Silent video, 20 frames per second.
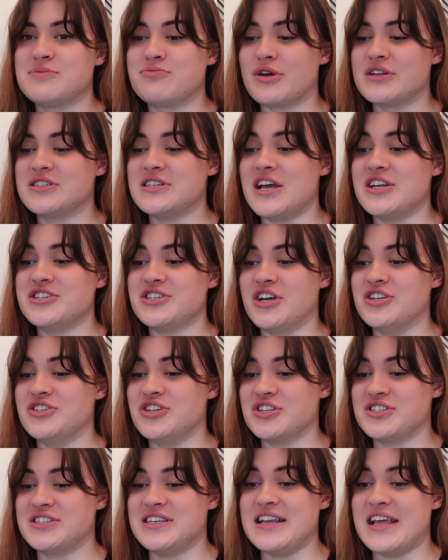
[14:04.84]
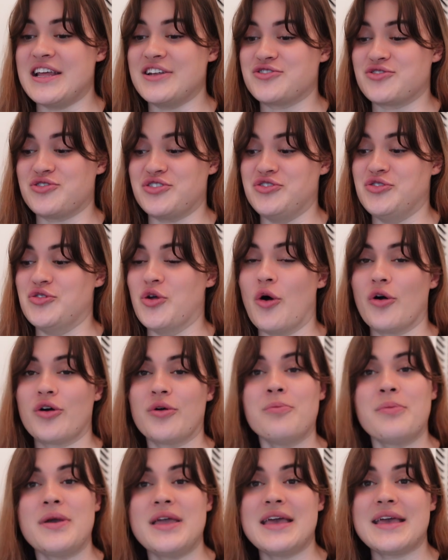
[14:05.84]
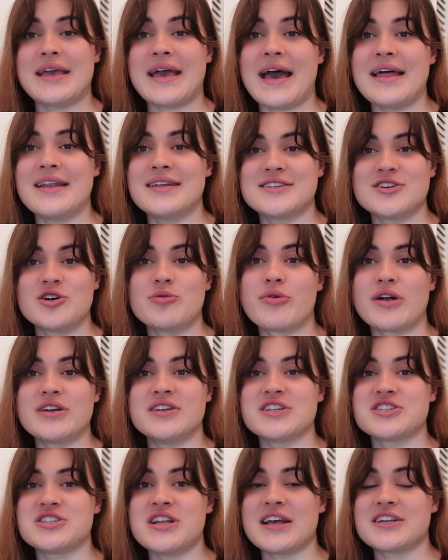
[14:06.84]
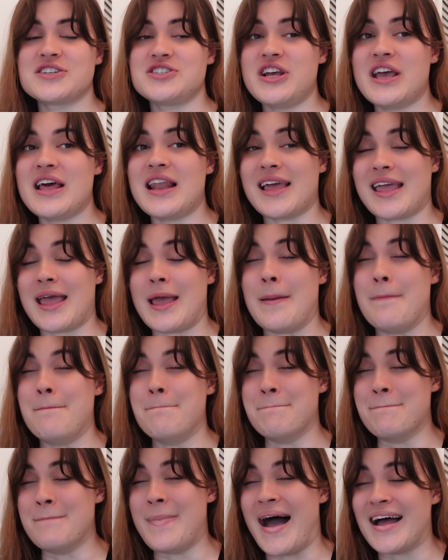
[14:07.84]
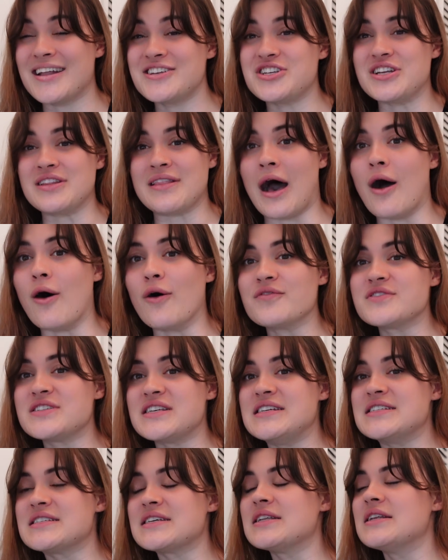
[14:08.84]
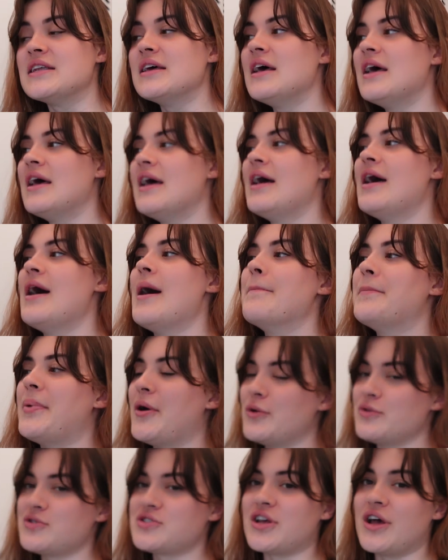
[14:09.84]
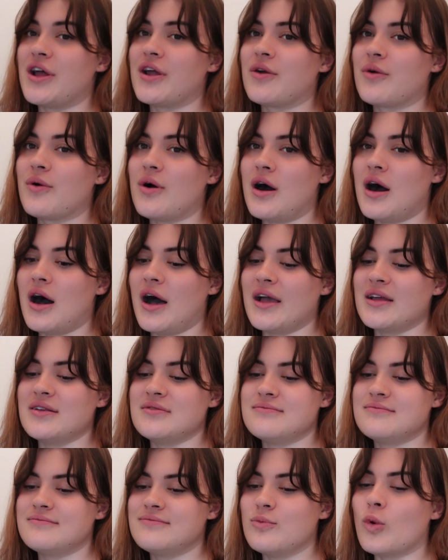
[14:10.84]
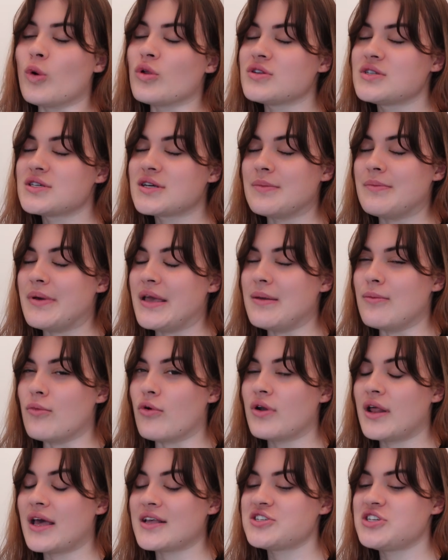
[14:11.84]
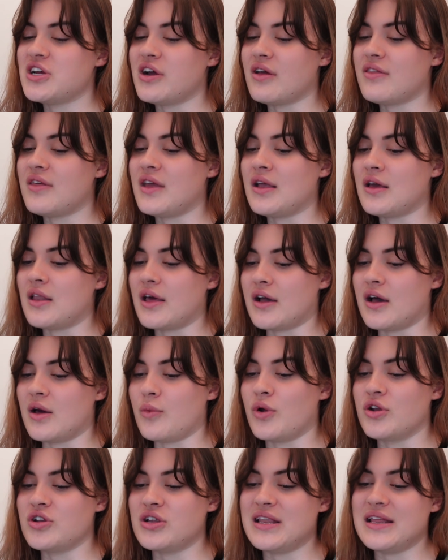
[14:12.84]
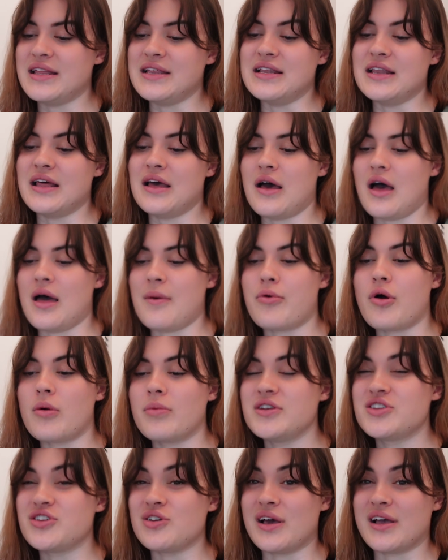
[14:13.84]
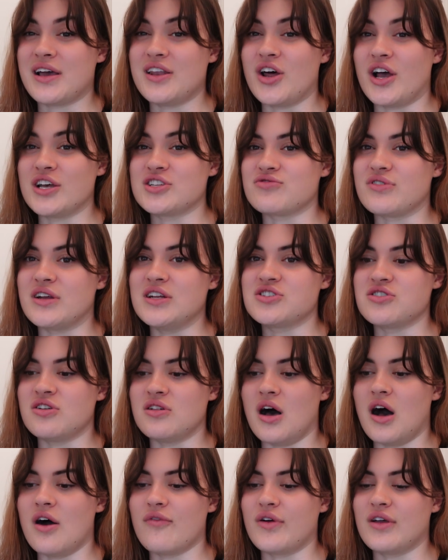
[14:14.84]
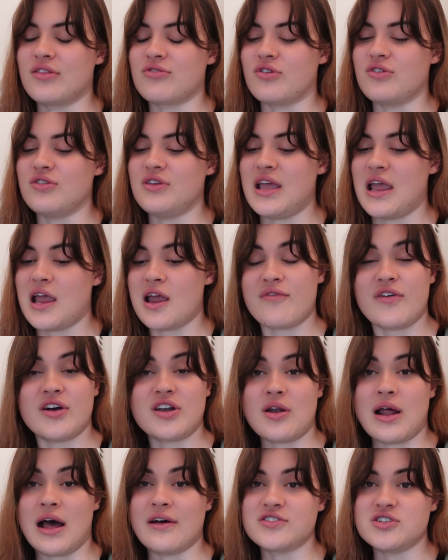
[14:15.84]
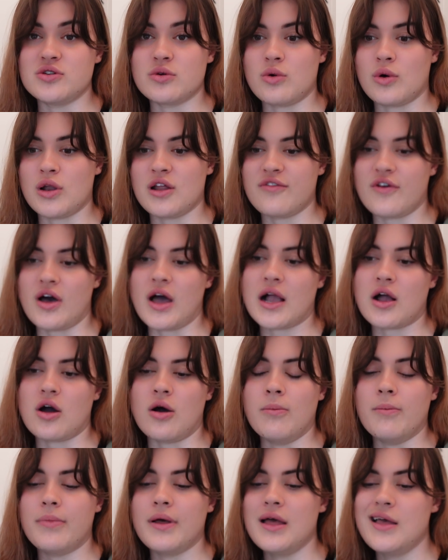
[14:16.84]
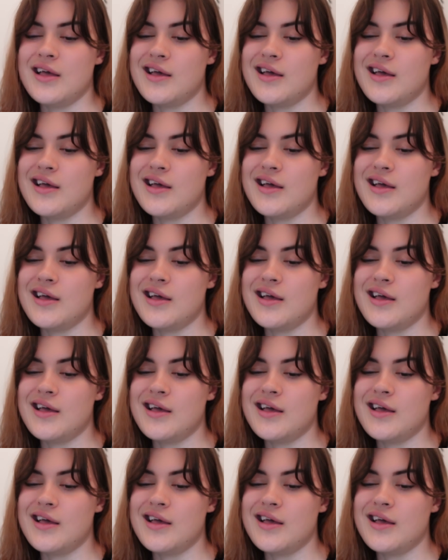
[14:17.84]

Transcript: British and just literally not compete again until British next year. Like imagine that off season. But also I want to compete more next year. I think like I'll probably do like a nice regional halfway through the year if I don't have to do a qualifier comp,